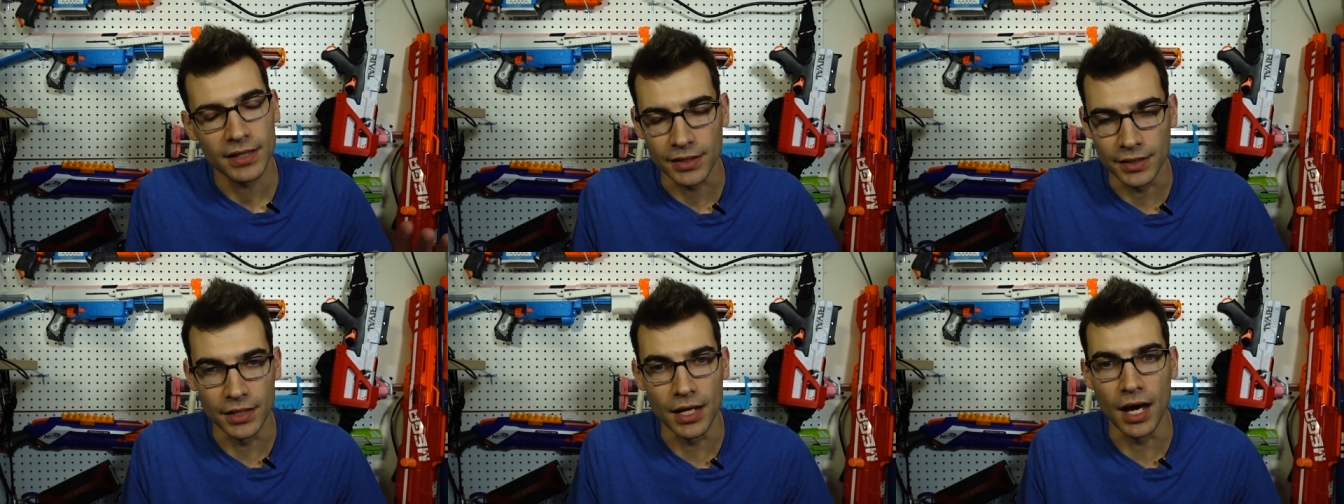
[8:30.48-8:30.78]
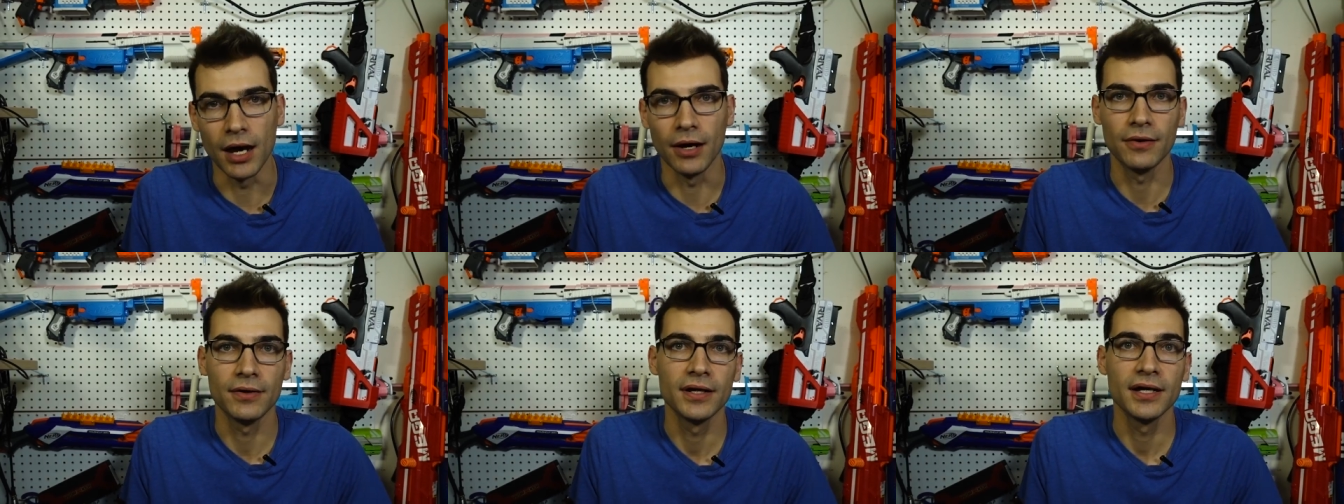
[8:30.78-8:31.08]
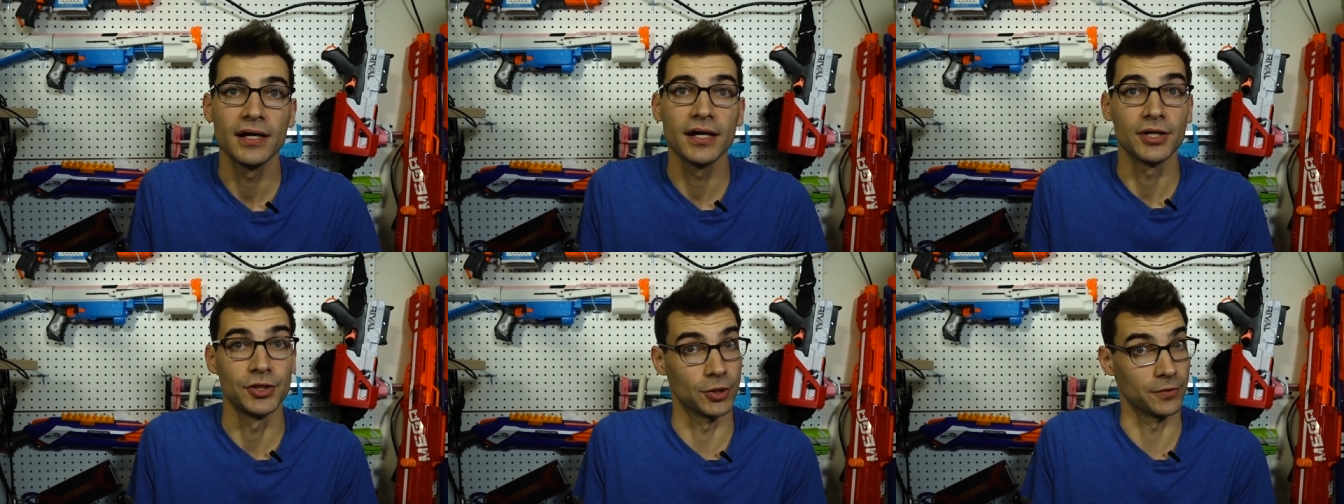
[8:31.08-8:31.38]
No,
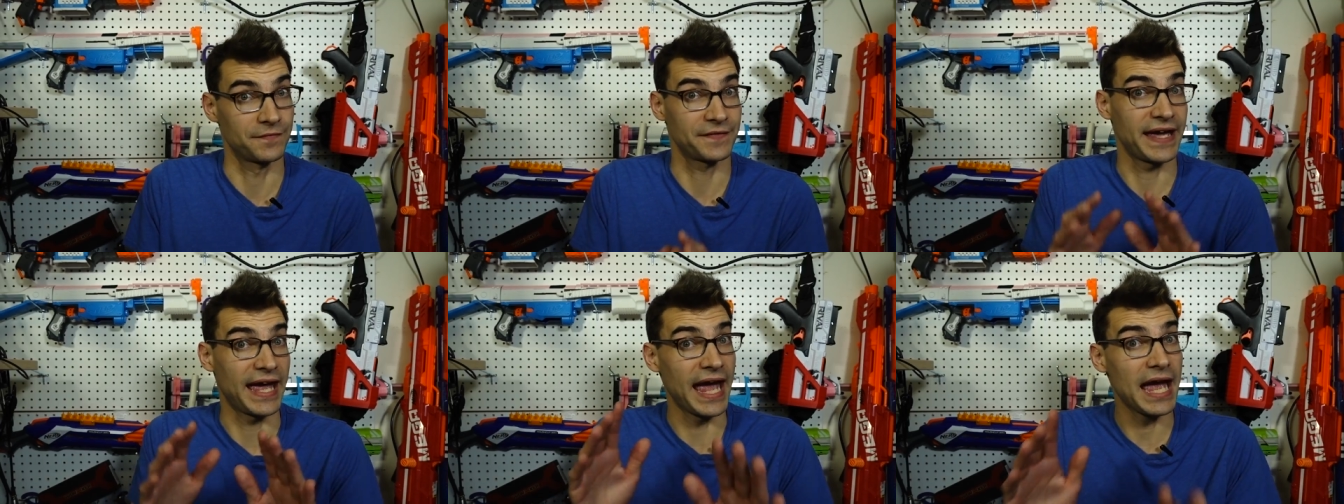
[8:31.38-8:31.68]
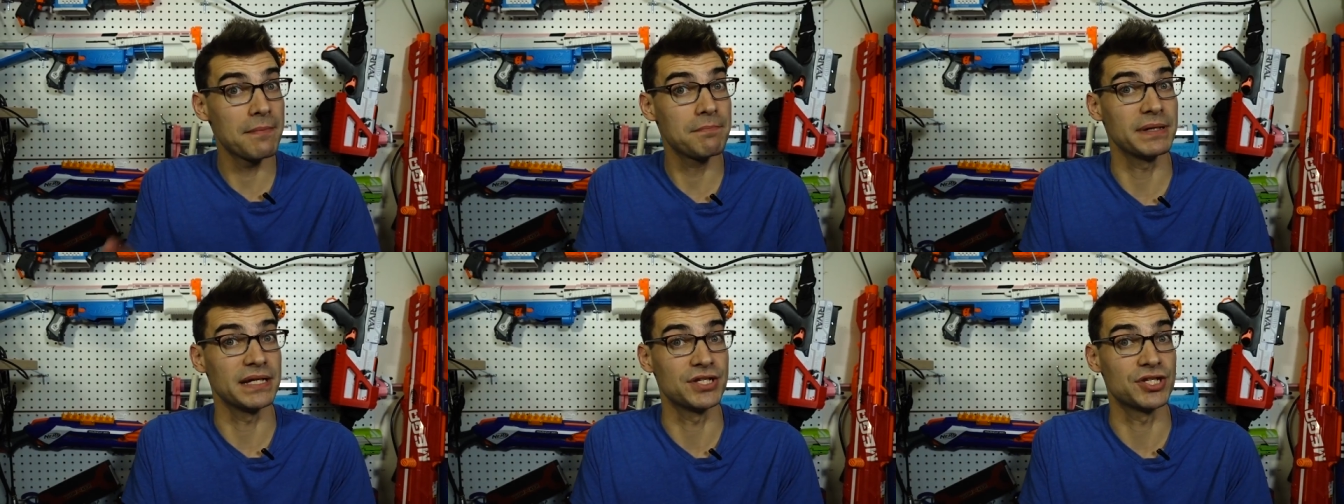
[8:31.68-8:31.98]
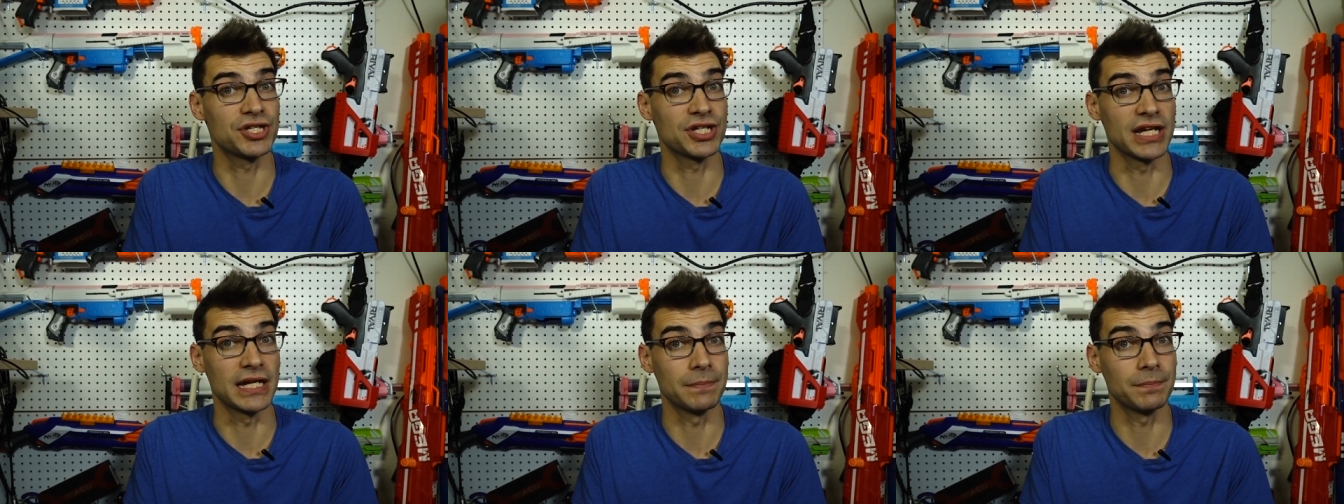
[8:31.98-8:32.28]
Nerf can be
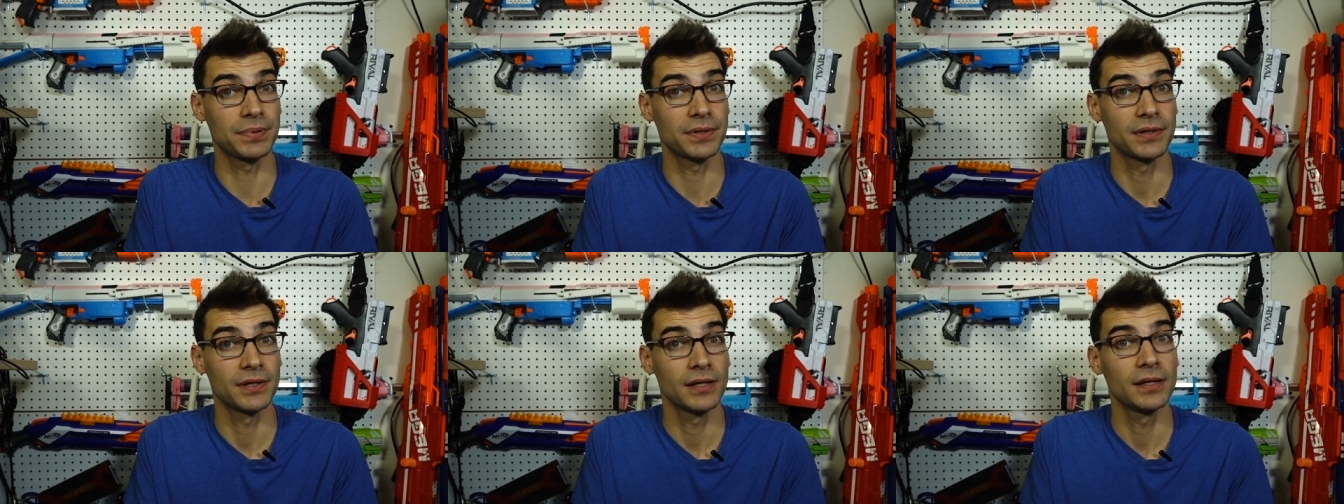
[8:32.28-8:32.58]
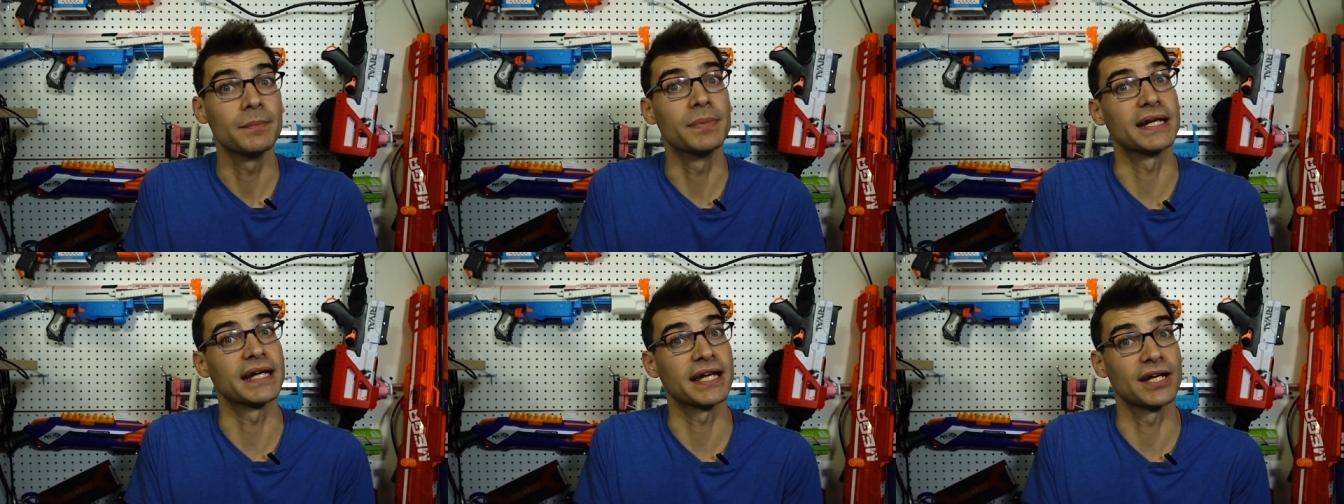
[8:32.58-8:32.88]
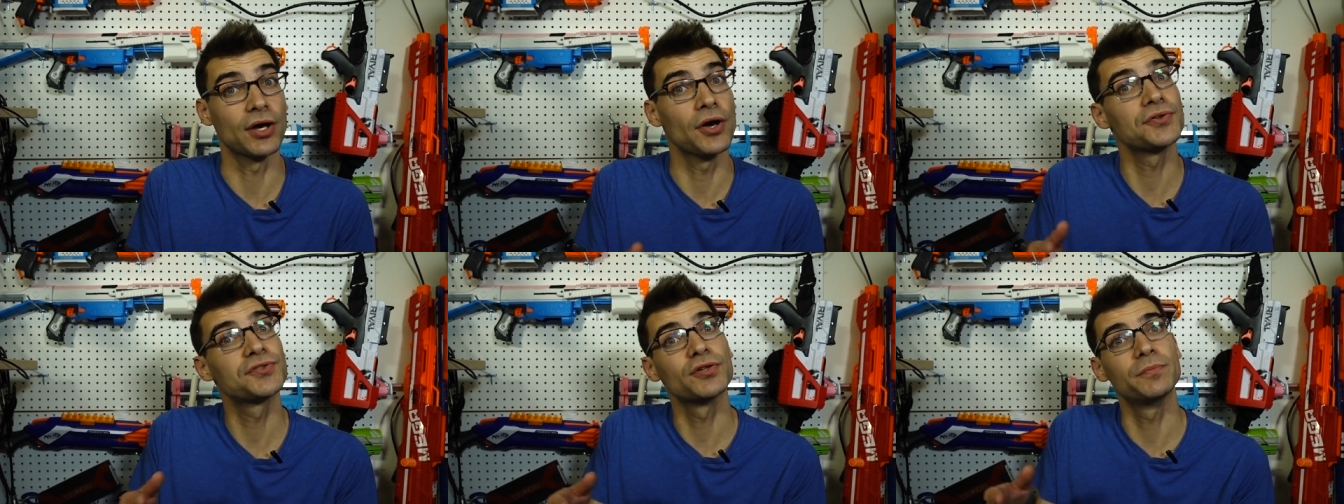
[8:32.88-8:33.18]
cheap, but it
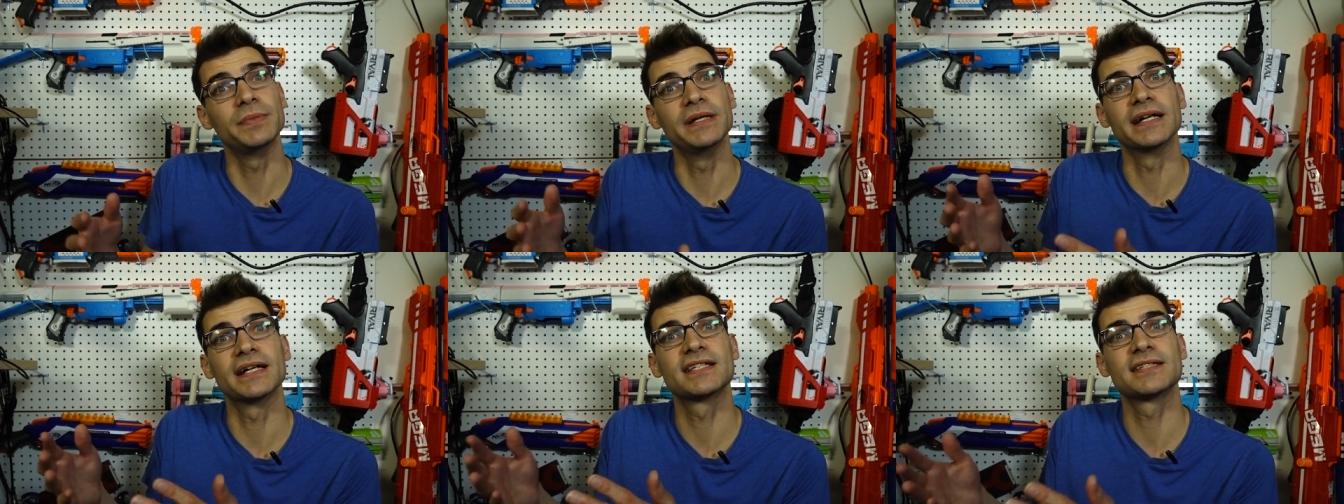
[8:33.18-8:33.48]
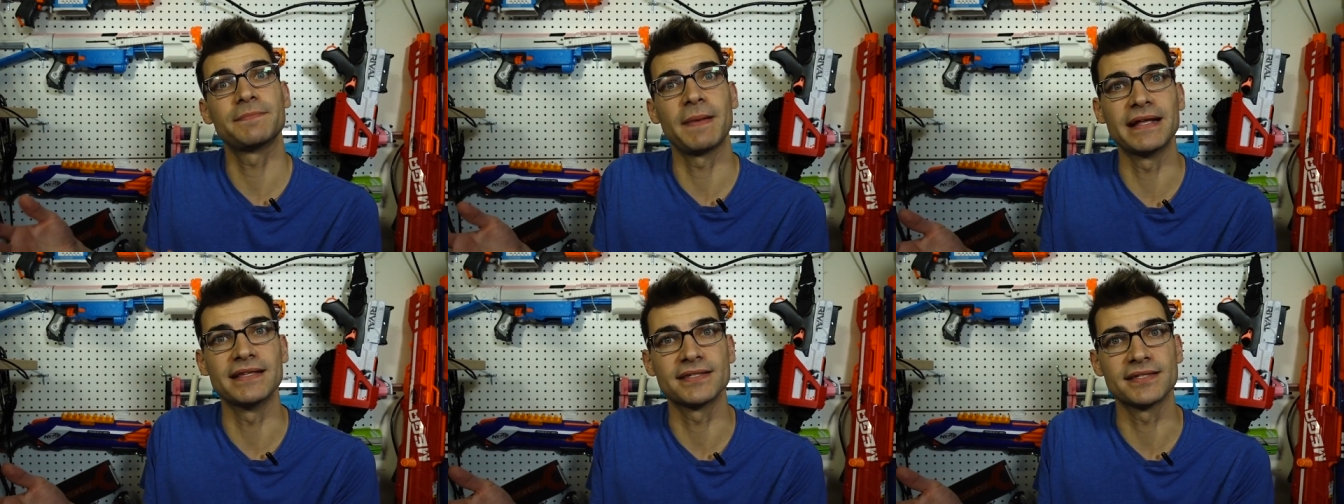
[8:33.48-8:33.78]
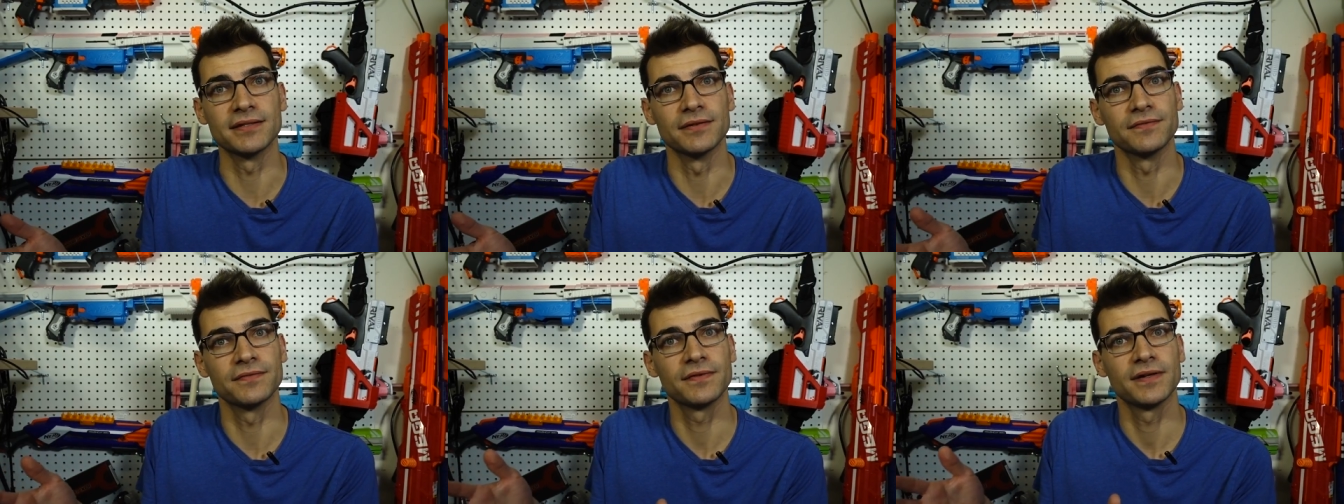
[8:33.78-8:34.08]
can also be
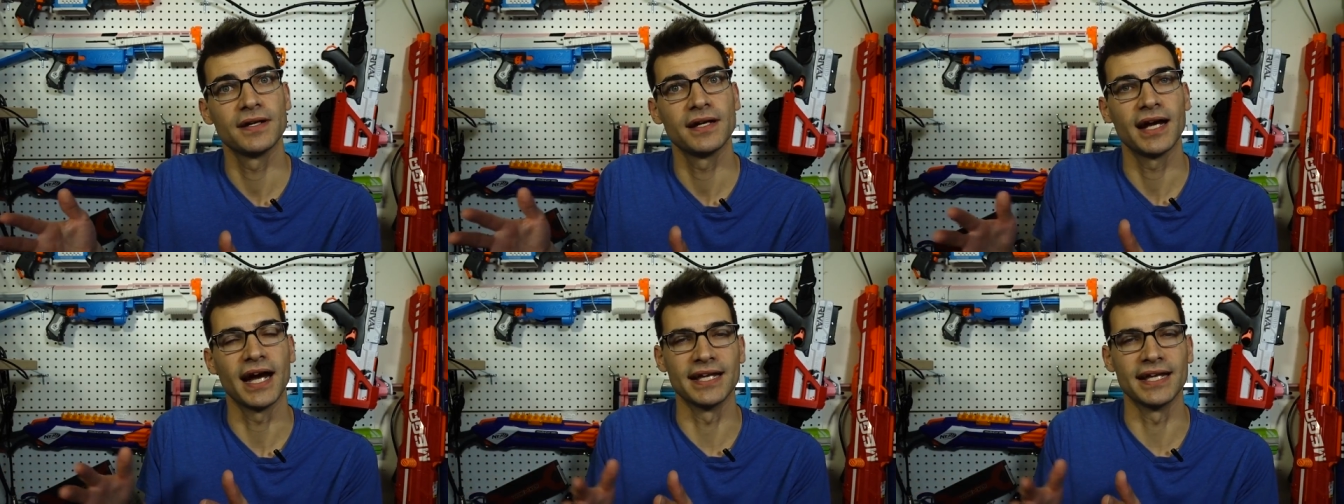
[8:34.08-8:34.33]
expensive.